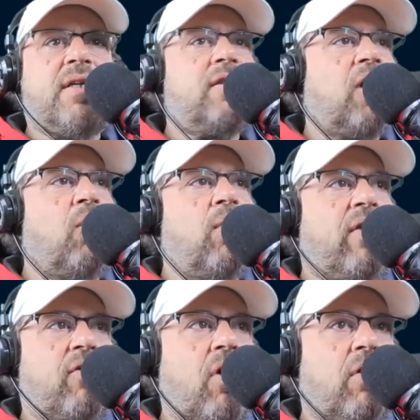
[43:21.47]
It's always
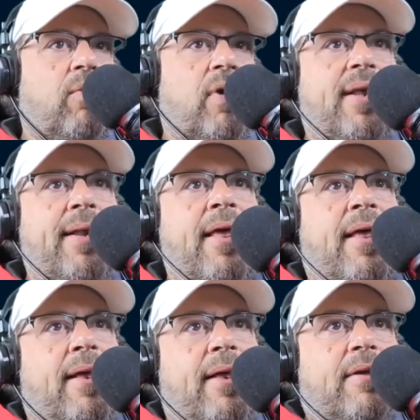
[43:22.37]
a hard one, and
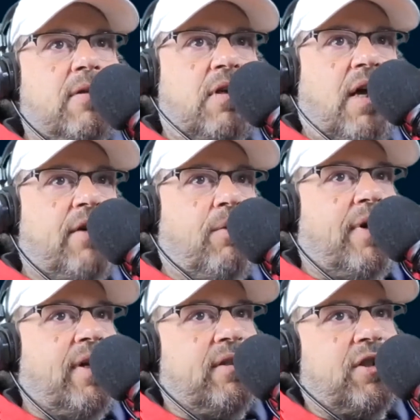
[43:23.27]
I don't
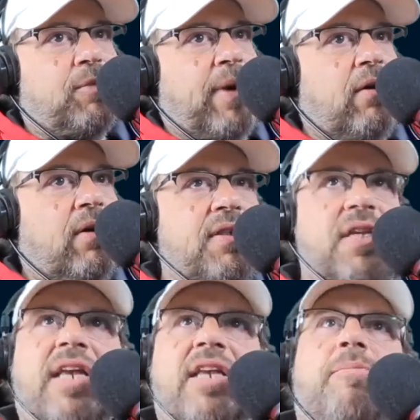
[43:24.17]
want to disparage
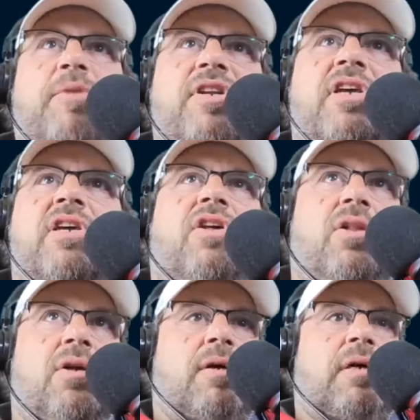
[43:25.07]
any
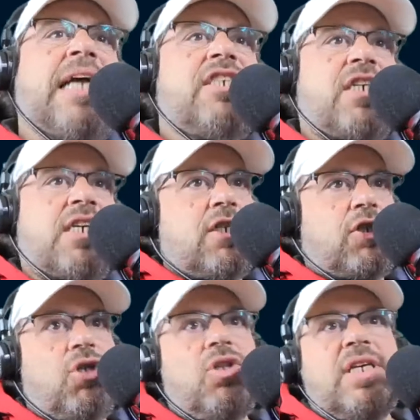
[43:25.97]
particular
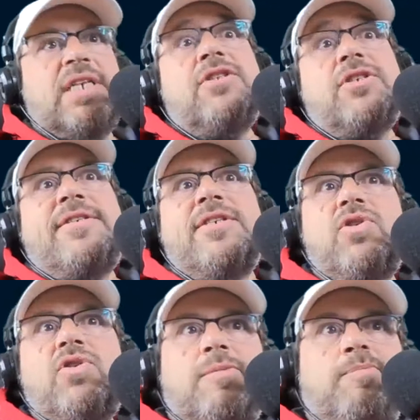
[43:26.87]
educational
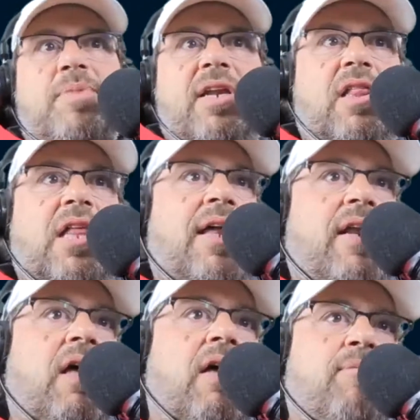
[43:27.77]
institute, but a lot
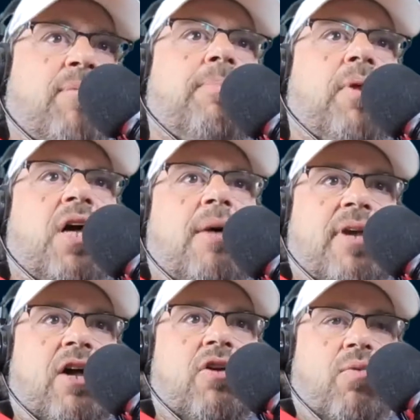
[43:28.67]
of people coming
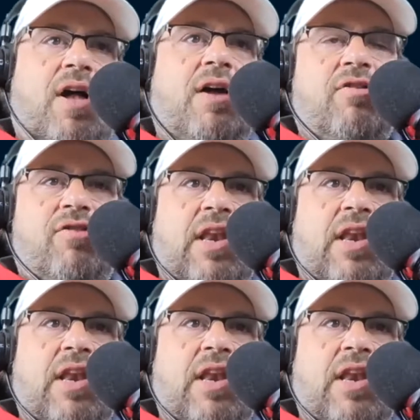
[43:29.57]
out of Ryerson